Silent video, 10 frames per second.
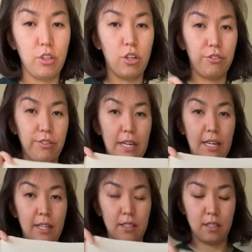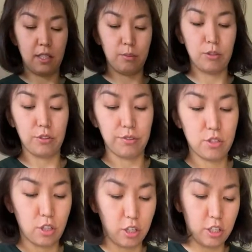of adding a little bit of
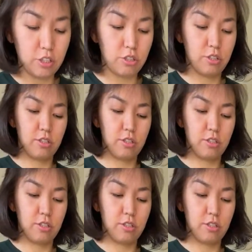starch.